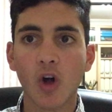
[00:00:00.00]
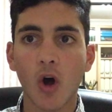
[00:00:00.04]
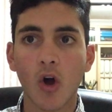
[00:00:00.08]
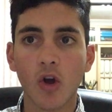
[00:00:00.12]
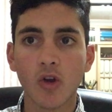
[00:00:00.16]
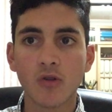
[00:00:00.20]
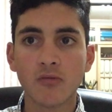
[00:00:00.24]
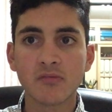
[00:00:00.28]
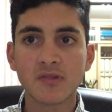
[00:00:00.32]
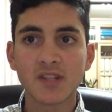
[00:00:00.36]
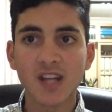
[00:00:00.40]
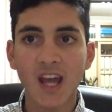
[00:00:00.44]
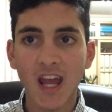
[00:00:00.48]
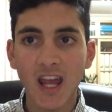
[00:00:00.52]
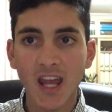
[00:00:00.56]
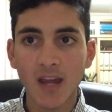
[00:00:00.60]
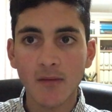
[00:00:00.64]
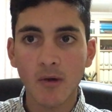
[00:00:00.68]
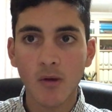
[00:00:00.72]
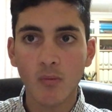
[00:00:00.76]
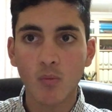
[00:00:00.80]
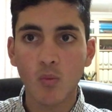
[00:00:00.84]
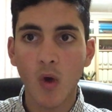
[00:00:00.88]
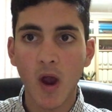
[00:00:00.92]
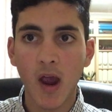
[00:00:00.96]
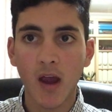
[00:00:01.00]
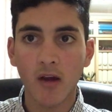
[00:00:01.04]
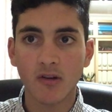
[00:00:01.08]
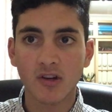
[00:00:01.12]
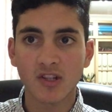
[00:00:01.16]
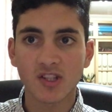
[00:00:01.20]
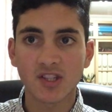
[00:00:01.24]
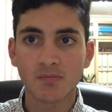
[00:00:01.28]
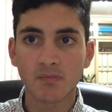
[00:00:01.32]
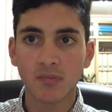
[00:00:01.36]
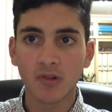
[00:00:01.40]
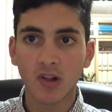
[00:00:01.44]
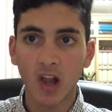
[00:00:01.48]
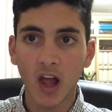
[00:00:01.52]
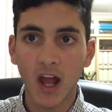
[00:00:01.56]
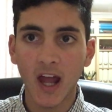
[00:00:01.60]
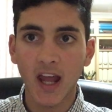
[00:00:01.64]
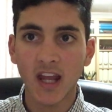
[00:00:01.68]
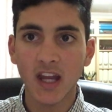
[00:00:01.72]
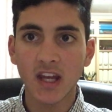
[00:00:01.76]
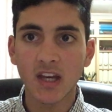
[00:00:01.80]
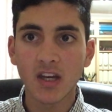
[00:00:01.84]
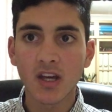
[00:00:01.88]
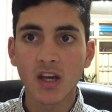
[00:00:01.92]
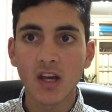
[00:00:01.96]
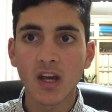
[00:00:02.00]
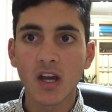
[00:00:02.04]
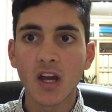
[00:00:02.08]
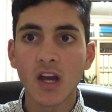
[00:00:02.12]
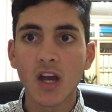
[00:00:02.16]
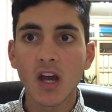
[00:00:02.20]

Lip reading: home team and where it's played,